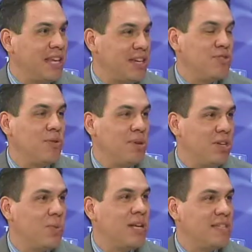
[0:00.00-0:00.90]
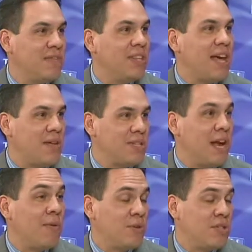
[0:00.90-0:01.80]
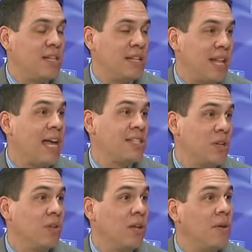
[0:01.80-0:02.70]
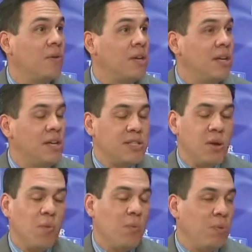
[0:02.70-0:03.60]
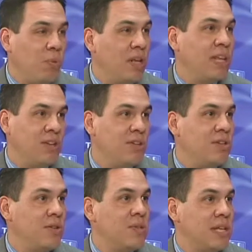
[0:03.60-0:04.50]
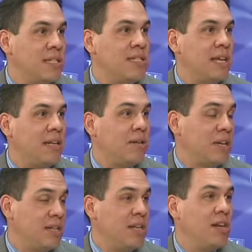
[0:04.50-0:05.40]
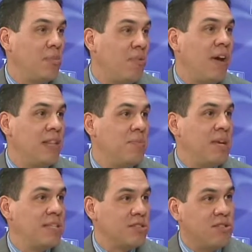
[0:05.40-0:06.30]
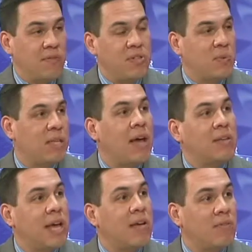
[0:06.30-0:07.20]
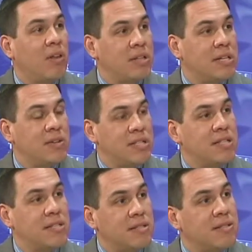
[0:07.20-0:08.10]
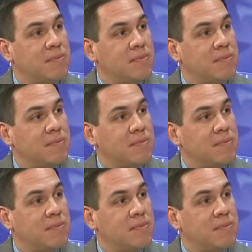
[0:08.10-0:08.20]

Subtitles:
contributed 27,000 hours in last year alone. So we really couldn't do this and continue to provide the basic service without that volunteer assistance.